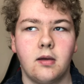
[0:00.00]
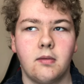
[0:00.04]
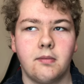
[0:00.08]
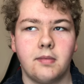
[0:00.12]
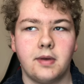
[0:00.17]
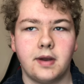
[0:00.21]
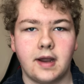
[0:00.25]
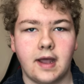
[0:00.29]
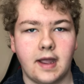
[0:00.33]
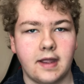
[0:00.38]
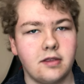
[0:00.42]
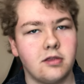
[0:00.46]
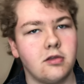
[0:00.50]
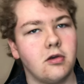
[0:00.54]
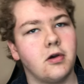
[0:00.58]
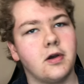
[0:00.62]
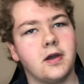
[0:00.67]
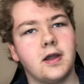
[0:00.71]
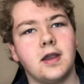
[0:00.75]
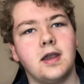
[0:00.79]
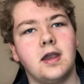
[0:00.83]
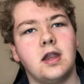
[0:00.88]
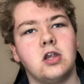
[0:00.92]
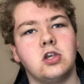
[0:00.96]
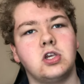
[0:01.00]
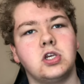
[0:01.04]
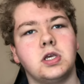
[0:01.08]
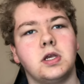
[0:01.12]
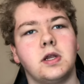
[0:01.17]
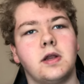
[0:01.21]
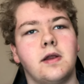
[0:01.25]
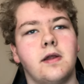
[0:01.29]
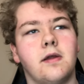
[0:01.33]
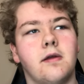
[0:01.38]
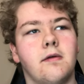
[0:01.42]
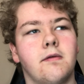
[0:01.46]
But I took
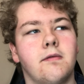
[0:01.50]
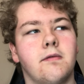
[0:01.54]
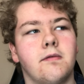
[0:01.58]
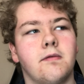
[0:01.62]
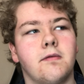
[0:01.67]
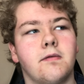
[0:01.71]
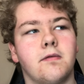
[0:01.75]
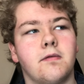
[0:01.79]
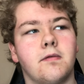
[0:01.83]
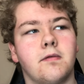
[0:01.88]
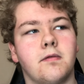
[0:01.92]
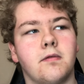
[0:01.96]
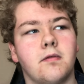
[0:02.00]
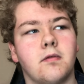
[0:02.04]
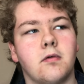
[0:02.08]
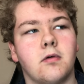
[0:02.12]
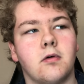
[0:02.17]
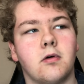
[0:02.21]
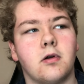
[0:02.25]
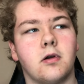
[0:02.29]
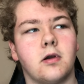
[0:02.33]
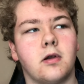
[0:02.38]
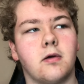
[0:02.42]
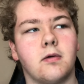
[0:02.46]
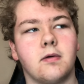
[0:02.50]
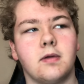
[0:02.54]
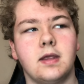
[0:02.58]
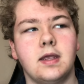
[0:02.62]
initiative, or no,